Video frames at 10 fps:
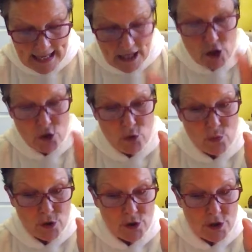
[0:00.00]
You
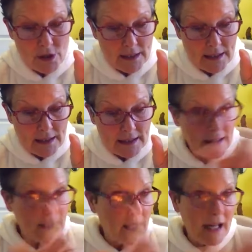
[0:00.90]
would
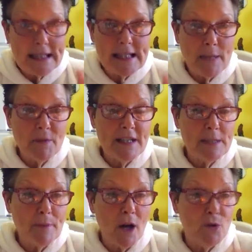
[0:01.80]
like some of his
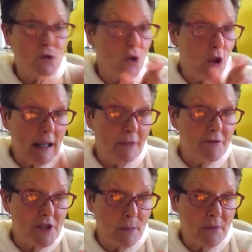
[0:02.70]
posts or love
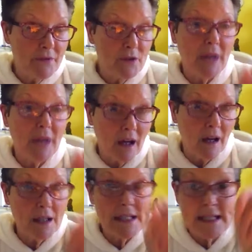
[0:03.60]
some of them. The
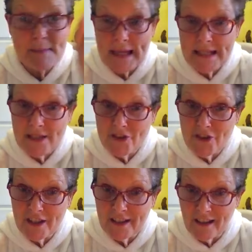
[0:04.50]
heart is better than
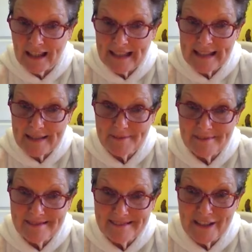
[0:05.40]
the like.
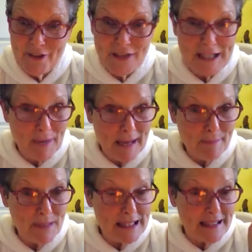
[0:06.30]
You know, these might
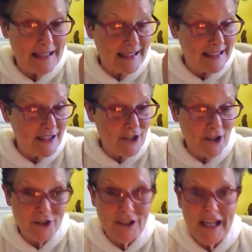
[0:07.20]
be, you
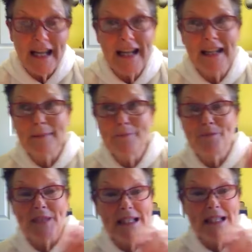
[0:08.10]
know,
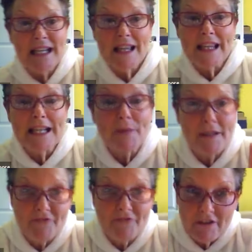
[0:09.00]
silly things, but
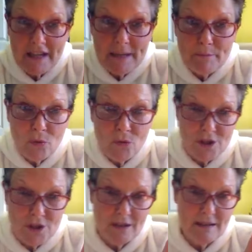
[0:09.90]
they're very
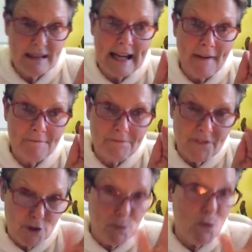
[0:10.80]
important. The
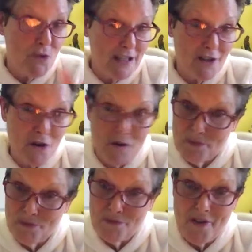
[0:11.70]
small things are
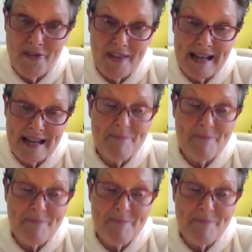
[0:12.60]
important, aren't they?